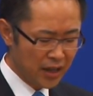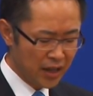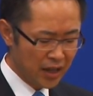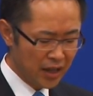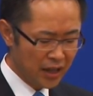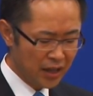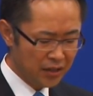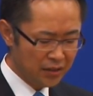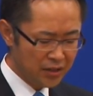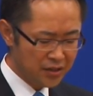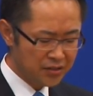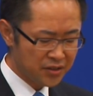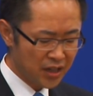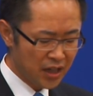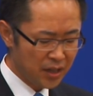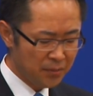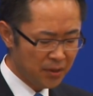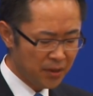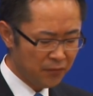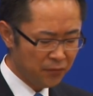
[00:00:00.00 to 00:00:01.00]
and is
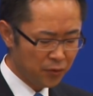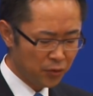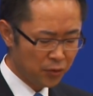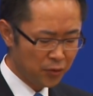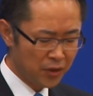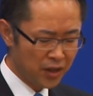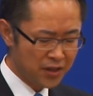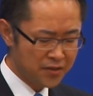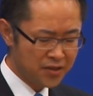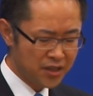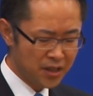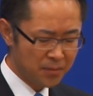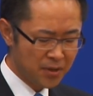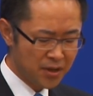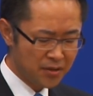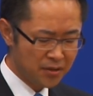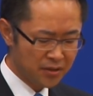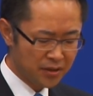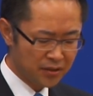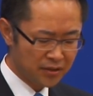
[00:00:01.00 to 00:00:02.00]
aiming for
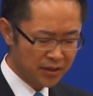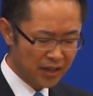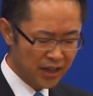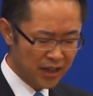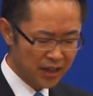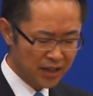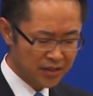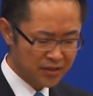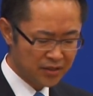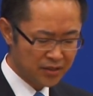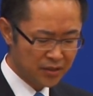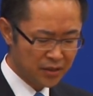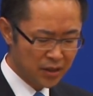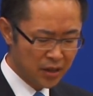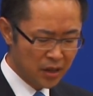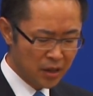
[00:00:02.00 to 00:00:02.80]
achieving the targets